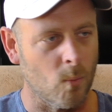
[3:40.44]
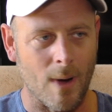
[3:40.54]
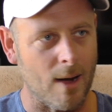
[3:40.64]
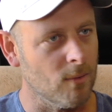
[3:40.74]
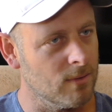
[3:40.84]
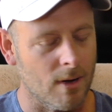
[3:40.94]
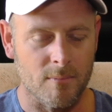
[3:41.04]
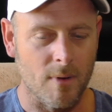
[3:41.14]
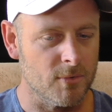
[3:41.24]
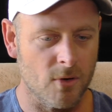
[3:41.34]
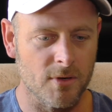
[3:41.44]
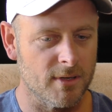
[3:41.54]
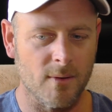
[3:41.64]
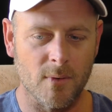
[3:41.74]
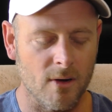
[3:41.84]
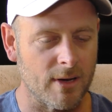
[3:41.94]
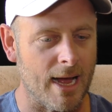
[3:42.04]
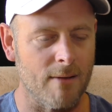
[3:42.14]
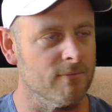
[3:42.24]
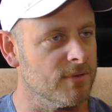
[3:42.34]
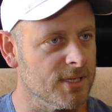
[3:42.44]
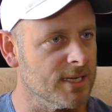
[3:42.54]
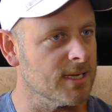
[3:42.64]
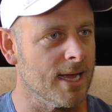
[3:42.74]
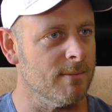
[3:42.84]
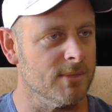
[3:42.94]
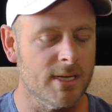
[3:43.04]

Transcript: Wow, I'm gutted that we're not going to have him for 6 games.